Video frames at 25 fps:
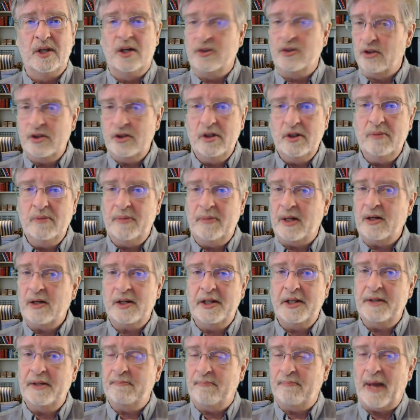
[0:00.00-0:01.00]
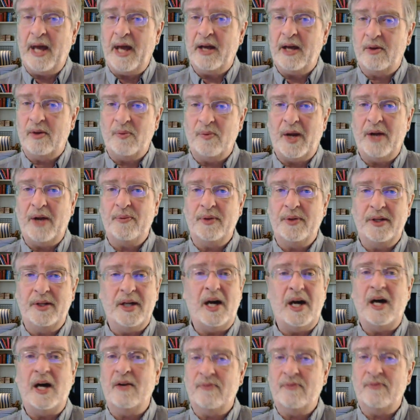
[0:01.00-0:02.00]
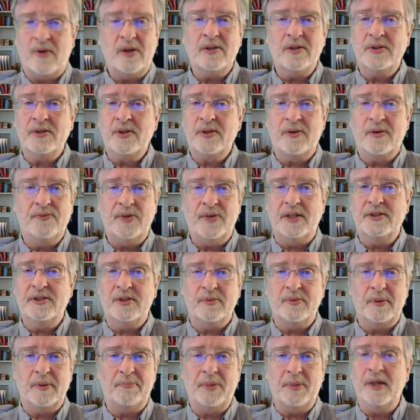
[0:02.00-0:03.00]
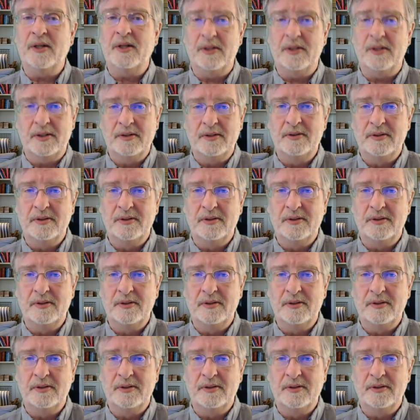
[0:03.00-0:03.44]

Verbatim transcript: So you better get back right with God, fall on your face, and repent.